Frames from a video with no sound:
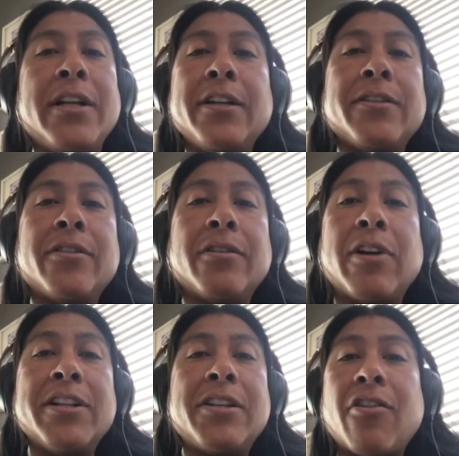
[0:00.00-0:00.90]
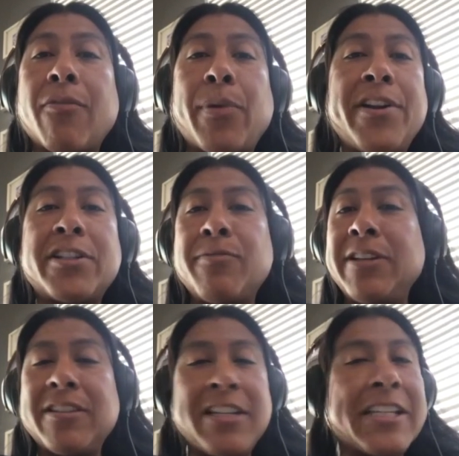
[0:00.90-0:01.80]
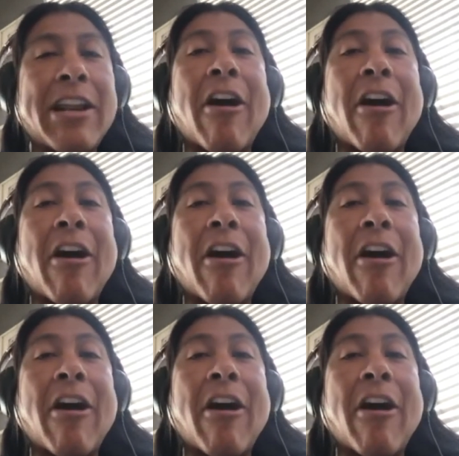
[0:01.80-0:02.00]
1 year of punishment is enough.